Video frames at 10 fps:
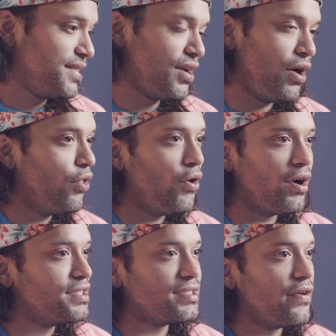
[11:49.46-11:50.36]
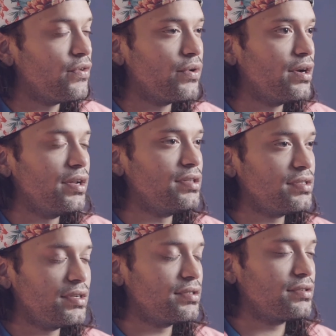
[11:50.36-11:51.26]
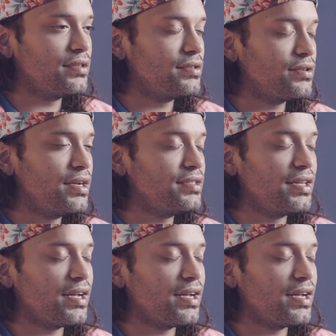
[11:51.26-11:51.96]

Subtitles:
all over, just everywhere, and it's crazy.